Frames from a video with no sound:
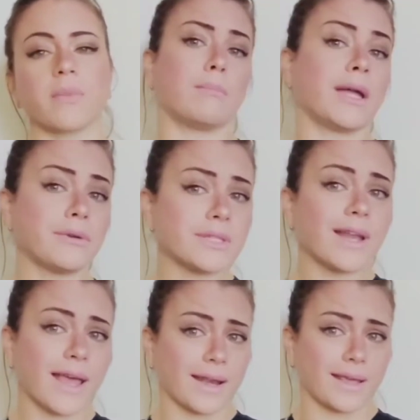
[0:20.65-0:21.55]
Migraines
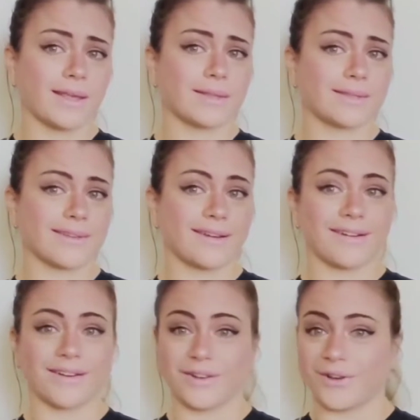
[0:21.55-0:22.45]
and headaches
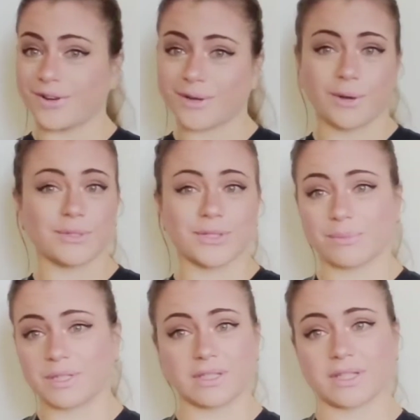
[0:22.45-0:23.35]
are not a common
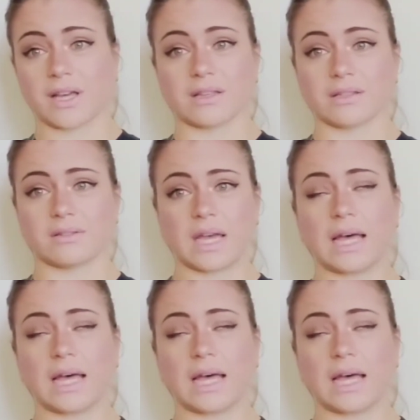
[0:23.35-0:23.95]
topic discussed.